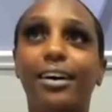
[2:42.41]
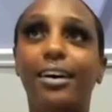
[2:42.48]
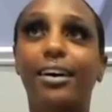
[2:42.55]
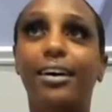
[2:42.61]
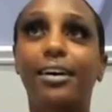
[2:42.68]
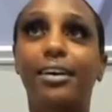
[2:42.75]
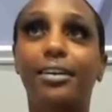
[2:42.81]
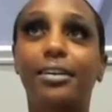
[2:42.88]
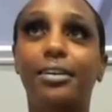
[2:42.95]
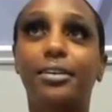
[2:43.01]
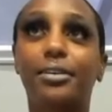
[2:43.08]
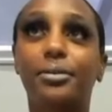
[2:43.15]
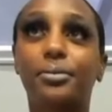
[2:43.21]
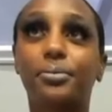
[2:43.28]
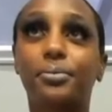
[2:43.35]

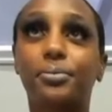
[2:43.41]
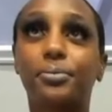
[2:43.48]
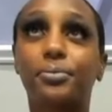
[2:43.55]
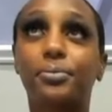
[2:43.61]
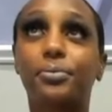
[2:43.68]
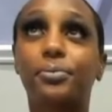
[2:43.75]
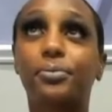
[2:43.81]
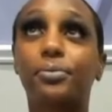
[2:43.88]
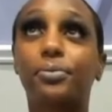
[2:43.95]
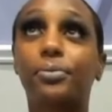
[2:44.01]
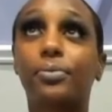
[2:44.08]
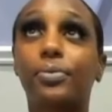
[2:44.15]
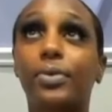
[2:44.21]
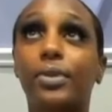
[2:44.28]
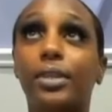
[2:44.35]

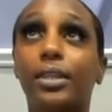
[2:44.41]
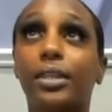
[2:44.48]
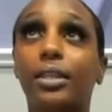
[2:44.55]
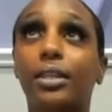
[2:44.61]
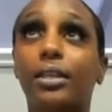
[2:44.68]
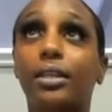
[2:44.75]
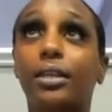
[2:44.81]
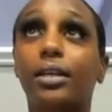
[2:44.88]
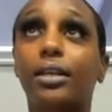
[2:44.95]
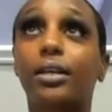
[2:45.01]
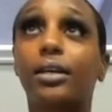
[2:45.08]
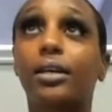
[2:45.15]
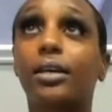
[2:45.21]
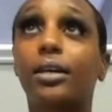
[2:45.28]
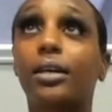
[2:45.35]

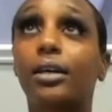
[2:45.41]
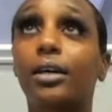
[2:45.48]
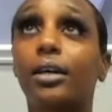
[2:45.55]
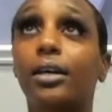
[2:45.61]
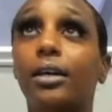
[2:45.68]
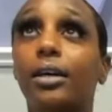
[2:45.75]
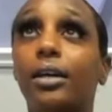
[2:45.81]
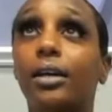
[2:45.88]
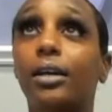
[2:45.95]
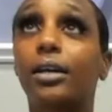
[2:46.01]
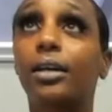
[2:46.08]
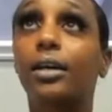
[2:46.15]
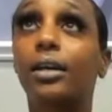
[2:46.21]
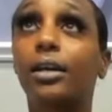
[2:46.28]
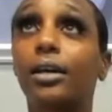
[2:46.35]

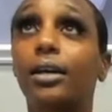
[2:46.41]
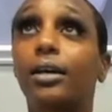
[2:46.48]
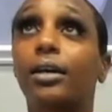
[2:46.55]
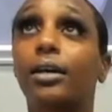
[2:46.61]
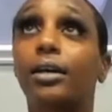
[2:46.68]
This person isn't speaking.